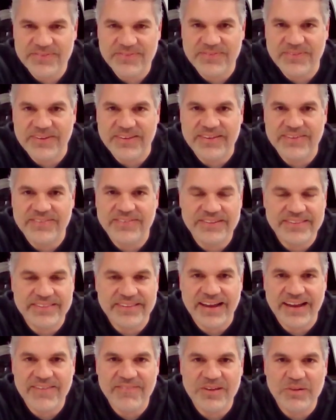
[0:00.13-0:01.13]

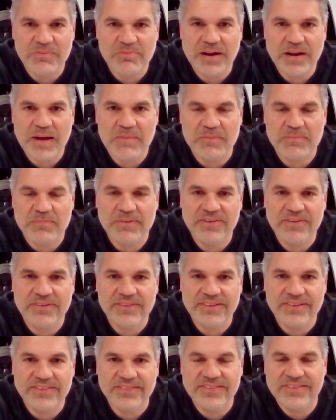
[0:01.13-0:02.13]
I have no problem
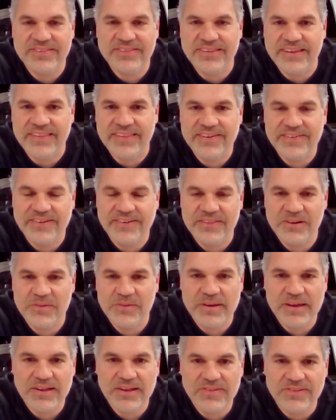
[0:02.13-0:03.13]
doing an
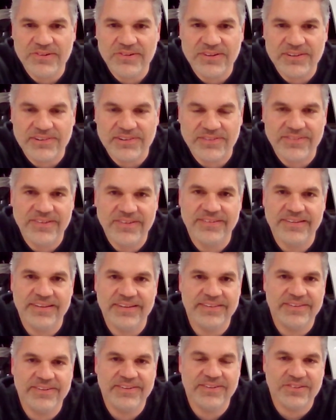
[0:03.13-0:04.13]
OBS talk or
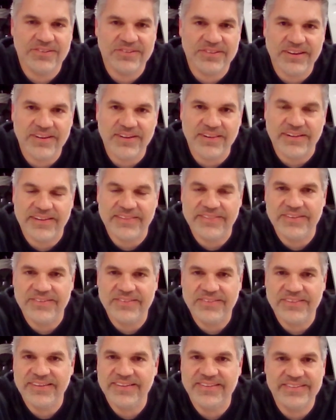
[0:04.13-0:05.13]
C10 talk sale on these
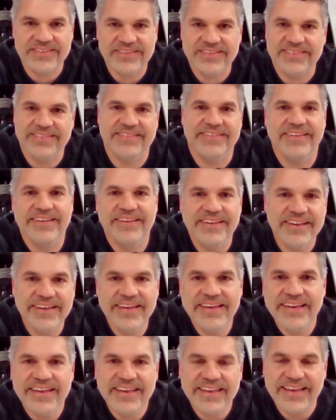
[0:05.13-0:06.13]
things because
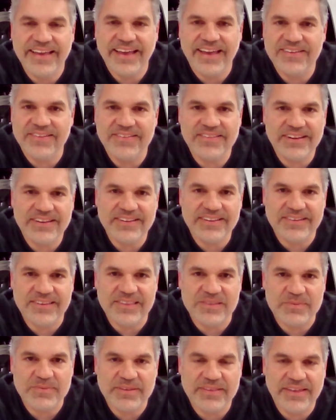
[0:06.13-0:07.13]
I just like seeing
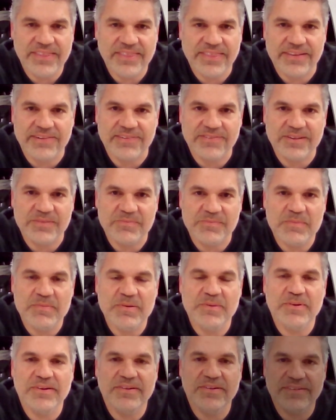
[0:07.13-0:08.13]
them get out of there. So maybe
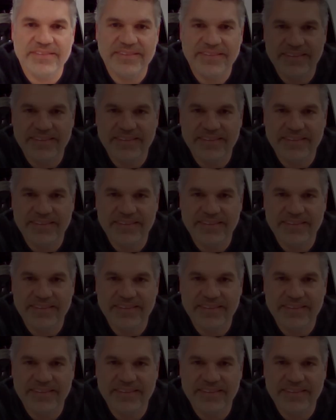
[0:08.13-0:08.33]
we should.